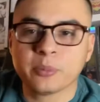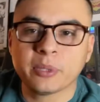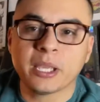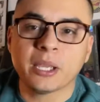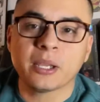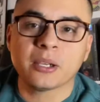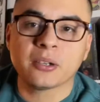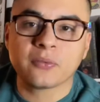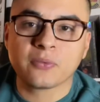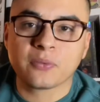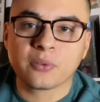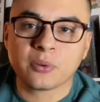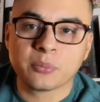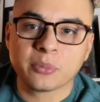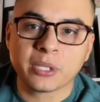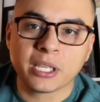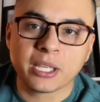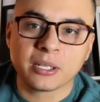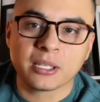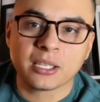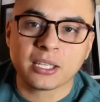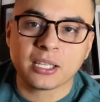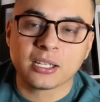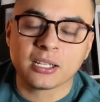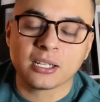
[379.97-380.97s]
that
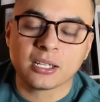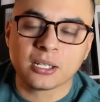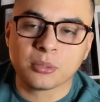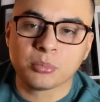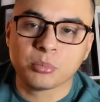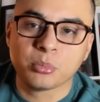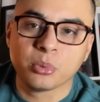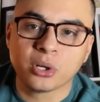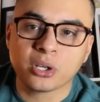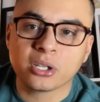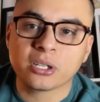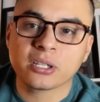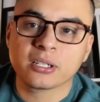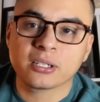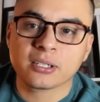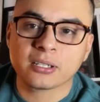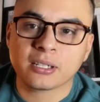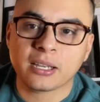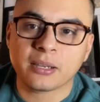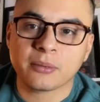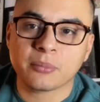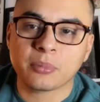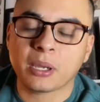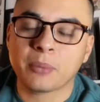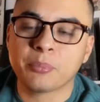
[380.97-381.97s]
book
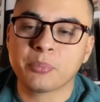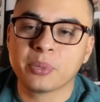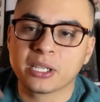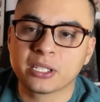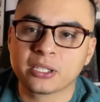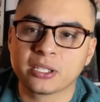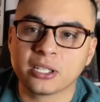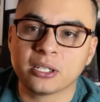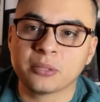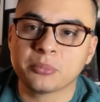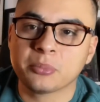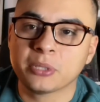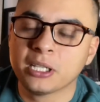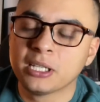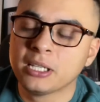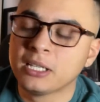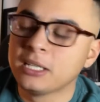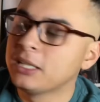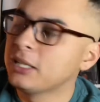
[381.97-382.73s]
I picked up.